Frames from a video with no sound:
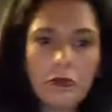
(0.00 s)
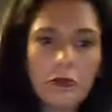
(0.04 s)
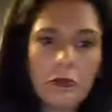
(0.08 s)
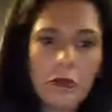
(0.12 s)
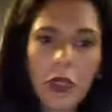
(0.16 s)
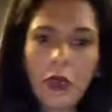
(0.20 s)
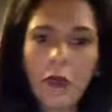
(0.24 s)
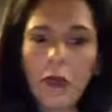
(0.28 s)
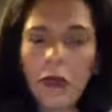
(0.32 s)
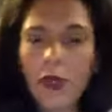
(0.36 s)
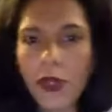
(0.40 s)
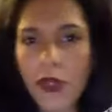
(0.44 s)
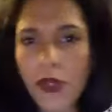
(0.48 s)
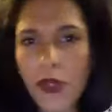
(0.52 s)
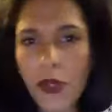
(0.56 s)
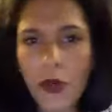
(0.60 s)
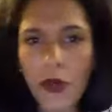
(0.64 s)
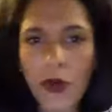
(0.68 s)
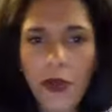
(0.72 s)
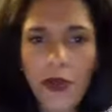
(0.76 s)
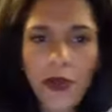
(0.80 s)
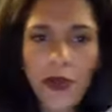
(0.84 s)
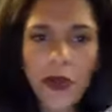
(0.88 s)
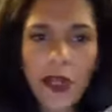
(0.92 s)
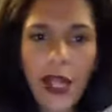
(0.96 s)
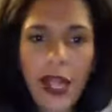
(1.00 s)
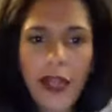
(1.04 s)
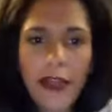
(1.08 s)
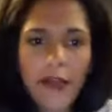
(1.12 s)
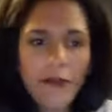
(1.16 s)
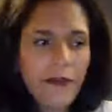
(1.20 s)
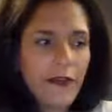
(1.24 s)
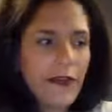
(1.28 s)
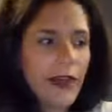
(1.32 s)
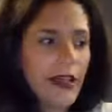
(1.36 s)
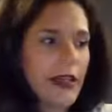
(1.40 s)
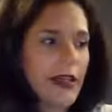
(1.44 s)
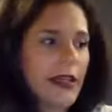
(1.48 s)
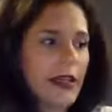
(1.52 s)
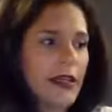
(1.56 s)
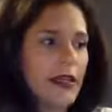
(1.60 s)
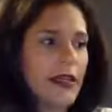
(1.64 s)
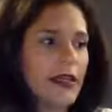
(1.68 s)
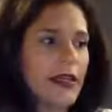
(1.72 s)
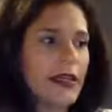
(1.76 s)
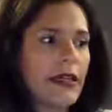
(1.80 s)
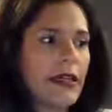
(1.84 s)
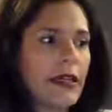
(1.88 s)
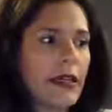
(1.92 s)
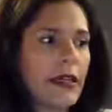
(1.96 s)
we just go through life
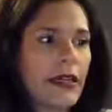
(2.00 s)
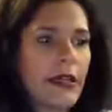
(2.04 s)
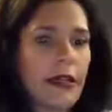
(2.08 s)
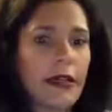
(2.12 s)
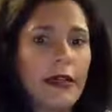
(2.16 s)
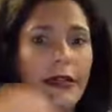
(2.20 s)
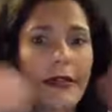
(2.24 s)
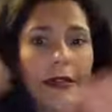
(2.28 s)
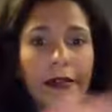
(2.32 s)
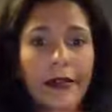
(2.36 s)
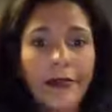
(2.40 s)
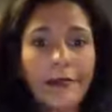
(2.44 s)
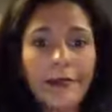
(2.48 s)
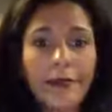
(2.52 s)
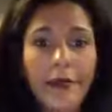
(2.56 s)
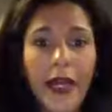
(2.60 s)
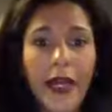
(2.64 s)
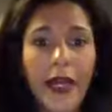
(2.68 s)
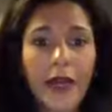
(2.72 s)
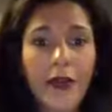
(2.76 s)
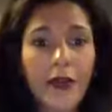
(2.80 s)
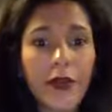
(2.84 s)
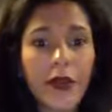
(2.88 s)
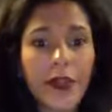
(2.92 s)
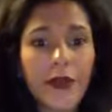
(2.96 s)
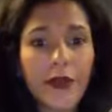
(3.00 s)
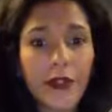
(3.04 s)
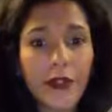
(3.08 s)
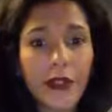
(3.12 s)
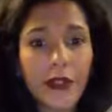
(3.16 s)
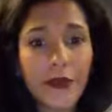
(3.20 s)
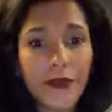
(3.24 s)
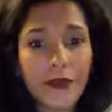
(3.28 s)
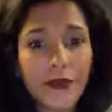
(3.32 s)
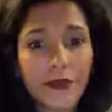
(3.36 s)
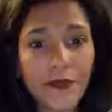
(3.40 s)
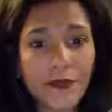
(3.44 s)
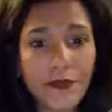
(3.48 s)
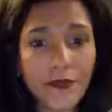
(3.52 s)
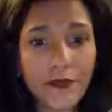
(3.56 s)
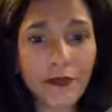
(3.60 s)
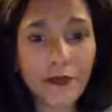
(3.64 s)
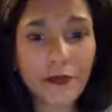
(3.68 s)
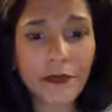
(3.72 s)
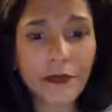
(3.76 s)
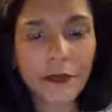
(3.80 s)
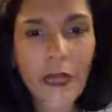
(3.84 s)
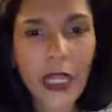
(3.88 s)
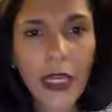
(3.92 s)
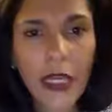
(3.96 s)
like I don't even know.
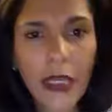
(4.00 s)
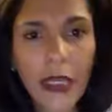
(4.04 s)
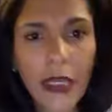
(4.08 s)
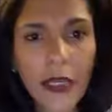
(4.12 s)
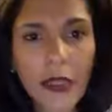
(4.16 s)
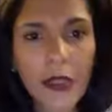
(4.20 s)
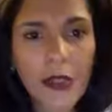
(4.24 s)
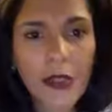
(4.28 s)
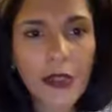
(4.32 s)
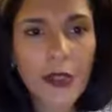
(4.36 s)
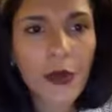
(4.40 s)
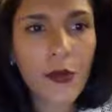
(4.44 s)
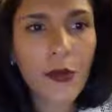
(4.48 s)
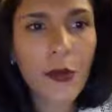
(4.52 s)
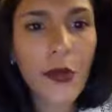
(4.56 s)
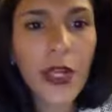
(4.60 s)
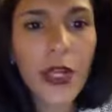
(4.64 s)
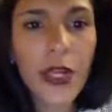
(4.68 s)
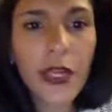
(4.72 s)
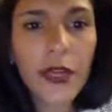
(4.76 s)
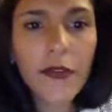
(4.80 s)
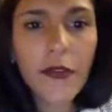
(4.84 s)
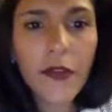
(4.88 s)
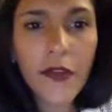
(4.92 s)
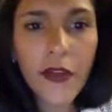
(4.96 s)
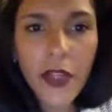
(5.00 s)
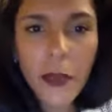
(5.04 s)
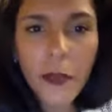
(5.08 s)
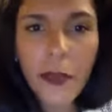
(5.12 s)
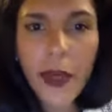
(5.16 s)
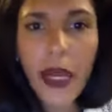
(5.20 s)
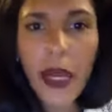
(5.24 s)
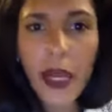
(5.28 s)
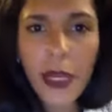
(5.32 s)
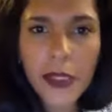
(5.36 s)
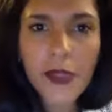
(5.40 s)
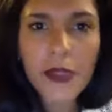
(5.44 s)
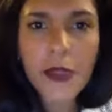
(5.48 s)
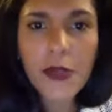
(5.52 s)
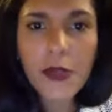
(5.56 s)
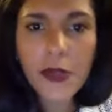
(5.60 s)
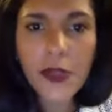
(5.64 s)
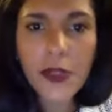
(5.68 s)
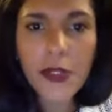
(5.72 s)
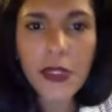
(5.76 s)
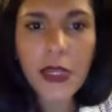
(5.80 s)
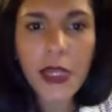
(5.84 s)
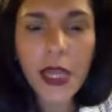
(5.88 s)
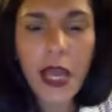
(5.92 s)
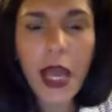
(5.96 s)
So we need feedback to
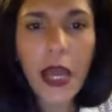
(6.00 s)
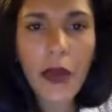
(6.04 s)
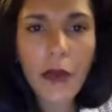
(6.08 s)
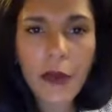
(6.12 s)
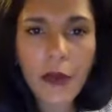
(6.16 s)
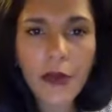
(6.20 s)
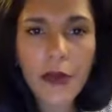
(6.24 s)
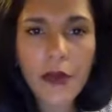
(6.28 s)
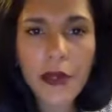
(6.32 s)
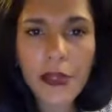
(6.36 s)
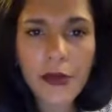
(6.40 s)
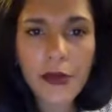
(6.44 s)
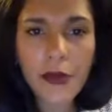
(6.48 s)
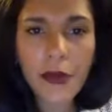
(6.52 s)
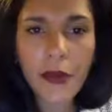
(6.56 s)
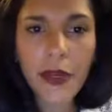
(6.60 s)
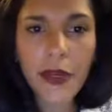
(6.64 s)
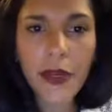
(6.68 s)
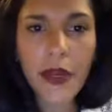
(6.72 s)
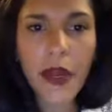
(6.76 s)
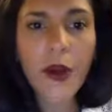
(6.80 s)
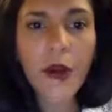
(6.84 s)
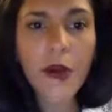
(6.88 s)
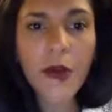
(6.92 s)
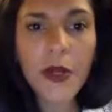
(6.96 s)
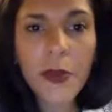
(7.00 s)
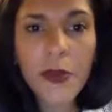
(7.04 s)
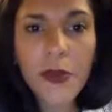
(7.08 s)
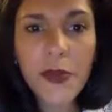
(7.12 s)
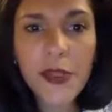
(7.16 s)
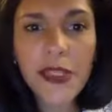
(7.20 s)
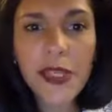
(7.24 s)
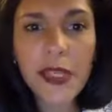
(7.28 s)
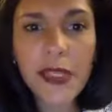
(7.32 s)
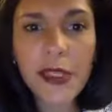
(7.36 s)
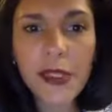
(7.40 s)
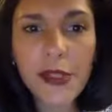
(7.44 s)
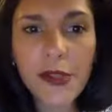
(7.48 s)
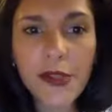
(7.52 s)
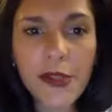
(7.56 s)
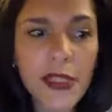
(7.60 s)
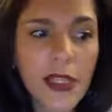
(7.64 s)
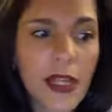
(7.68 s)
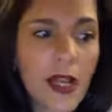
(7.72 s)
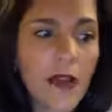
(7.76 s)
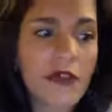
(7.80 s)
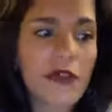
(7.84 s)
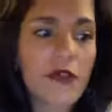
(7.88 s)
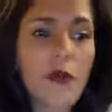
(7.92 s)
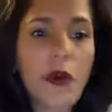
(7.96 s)
see how are we doing, how are we presenting
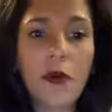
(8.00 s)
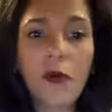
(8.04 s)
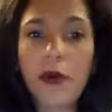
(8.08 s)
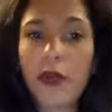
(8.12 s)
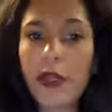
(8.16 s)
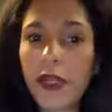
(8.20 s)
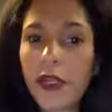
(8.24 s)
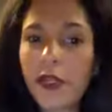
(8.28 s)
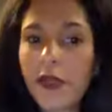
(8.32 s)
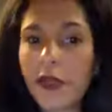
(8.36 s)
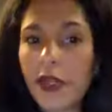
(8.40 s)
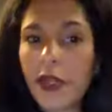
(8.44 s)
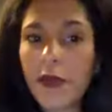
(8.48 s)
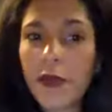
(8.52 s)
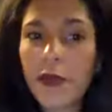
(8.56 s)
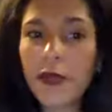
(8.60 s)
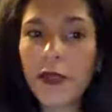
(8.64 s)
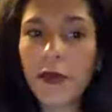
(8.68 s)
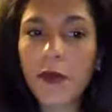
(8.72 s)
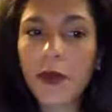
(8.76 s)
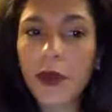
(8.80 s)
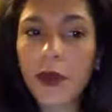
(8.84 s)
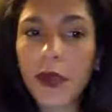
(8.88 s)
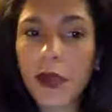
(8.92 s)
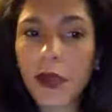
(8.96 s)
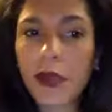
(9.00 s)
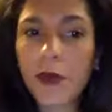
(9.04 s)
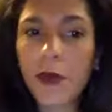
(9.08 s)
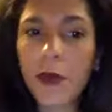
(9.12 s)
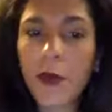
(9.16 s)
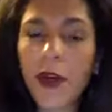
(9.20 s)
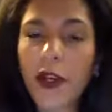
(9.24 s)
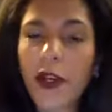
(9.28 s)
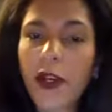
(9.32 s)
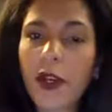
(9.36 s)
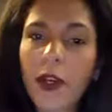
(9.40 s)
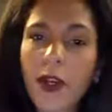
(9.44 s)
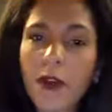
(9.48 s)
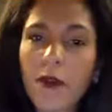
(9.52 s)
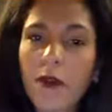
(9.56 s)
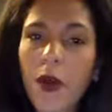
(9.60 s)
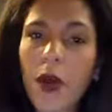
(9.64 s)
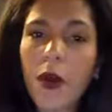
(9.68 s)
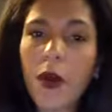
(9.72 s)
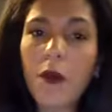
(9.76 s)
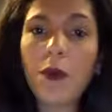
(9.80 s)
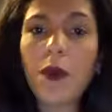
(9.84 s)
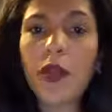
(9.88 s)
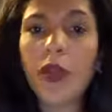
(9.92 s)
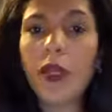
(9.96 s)
ourselves, what we need to keep doing that is working, and
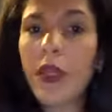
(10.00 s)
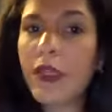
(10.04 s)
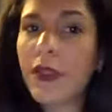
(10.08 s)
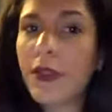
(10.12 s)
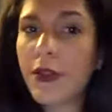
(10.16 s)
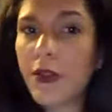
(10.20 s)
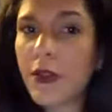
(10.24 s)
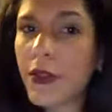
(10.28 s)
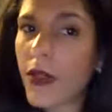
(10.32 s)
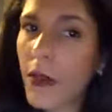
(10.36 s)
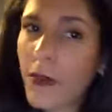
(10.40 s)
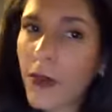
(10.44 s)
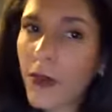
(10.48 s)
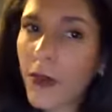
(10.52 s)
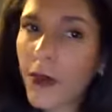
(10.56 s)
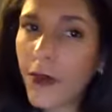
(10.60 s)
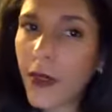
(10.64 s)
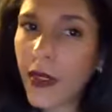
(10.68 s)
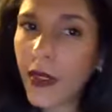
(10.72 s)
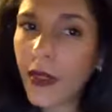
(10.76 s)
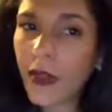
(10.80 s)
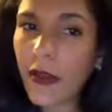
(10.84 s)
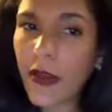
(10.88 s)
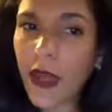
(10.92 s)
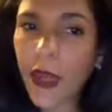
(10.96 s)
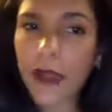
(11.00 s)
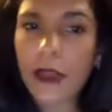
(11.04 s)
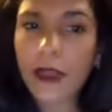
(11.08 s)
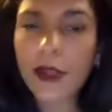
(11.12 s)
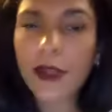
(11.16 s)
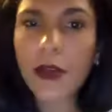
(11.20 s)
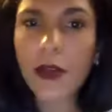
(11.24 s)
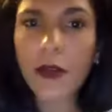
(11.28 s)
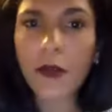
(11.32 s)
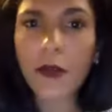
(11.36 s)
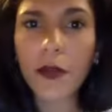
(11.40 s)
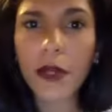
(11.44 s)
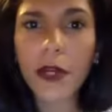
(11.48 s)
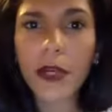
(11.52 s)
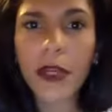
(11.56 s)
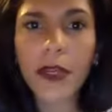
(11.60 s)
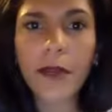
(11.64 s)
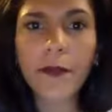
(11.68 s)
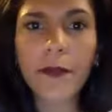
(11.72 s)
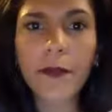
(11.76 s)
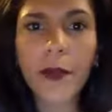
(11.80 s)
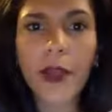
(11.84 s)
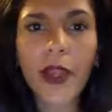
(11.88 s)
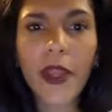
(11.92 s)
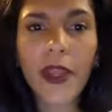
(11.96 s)
what we need to stop doing that is not
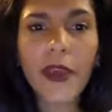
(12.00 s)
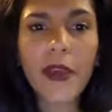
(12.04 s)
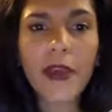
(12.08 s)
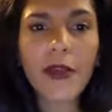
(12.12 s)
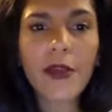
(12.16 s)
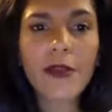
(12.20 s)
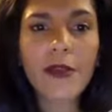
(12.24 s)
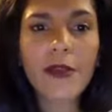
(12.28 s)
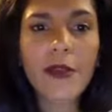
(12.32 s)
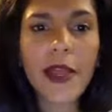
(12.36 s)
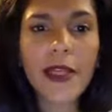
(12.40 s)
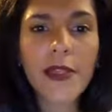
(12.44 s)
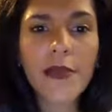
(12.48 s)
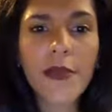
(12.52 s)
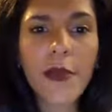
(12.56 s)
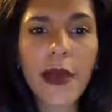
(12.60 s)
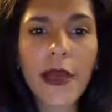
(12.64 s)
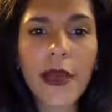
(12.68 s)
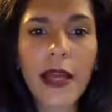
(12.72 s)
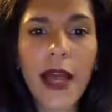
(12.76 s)
working. So that's why,